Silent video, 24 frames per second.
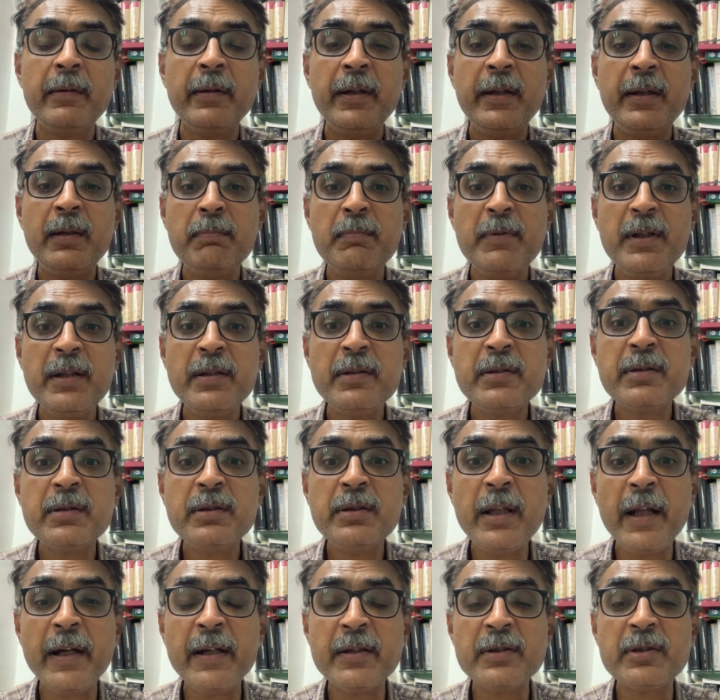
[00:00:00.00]
it means
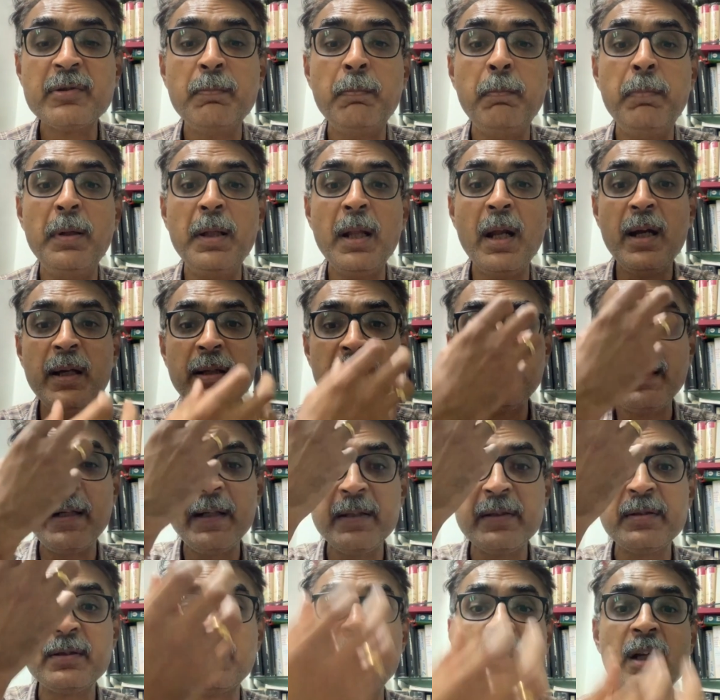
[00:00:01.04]
there is blood that
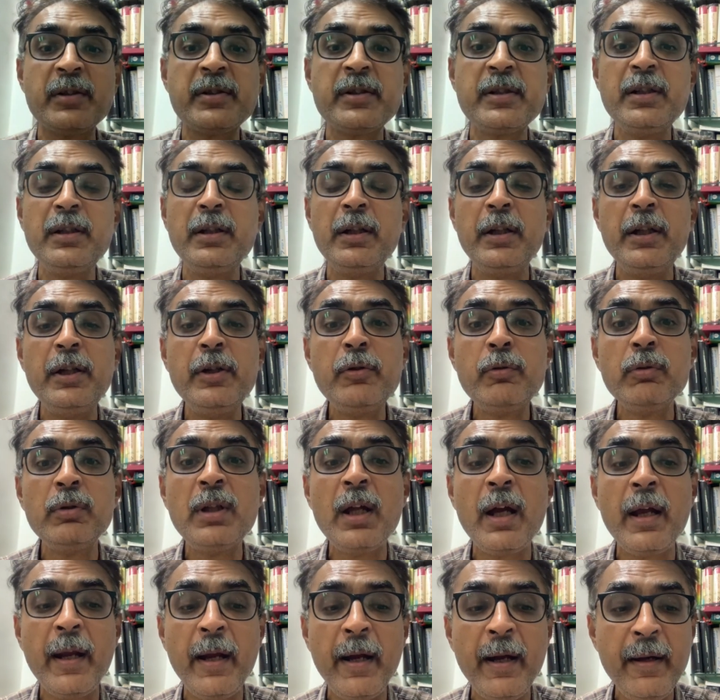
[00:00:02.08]
is gushing into the
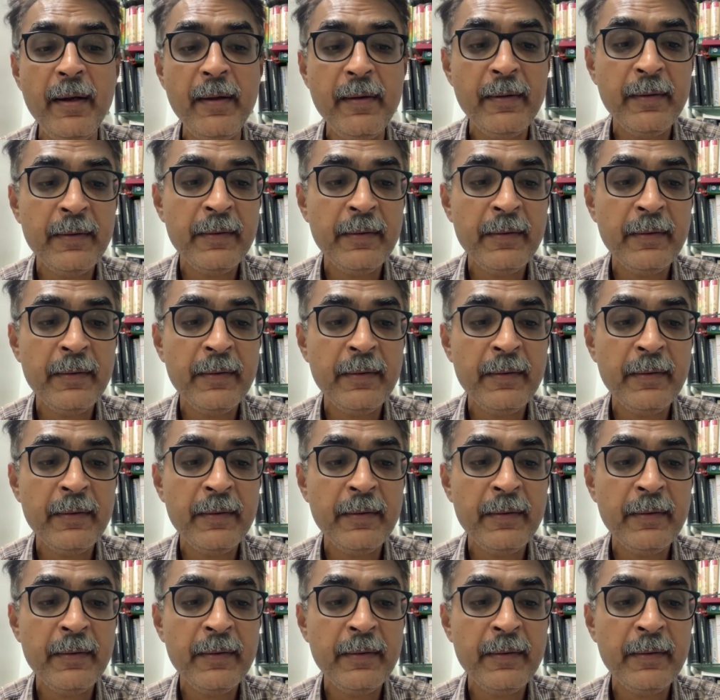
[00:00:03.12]
head,